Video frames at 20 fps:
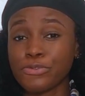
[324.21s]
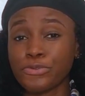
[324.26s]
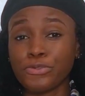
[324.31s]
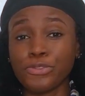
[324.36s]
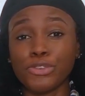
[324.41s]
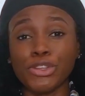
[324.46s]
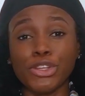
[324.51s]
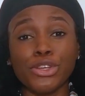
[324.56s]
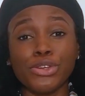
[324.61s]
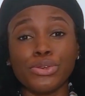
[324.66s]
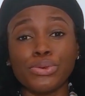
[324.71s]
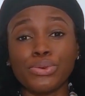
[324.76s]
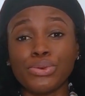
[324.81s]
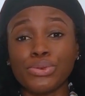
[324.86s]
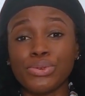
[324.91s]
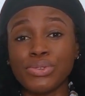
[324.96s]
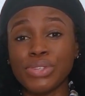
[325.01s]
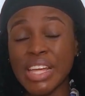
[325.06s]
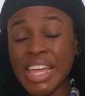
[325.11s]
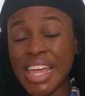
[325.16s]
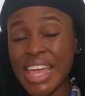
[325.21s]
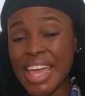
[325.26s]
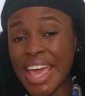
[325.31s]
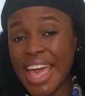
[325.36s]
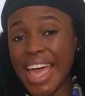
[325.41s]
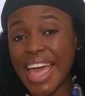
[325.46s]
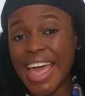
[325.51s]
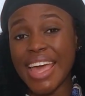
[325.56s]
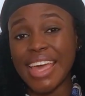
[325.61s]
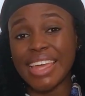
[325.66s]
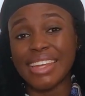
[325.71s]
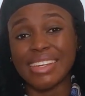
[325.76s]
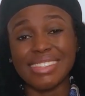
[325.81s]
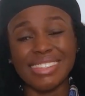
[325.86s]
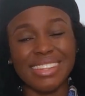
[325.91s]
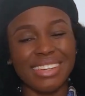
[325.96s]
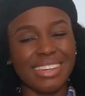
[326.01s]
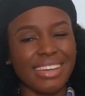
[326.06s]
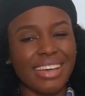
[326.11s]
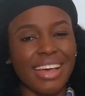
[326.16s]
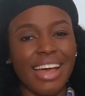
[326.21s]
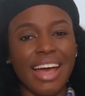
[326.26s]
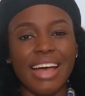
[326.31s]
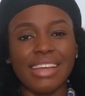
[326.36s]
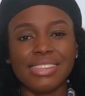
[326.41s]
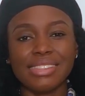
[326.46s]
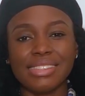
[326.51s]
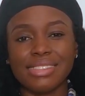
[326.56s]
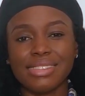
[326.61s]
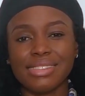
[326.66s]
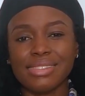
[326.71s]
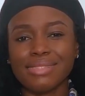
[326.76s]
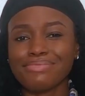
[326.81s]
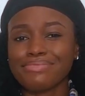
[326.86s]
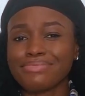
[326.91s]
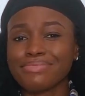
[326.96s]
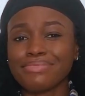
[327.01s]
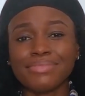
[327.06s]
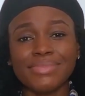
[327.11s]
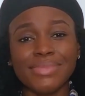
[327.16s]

fluid, and gas.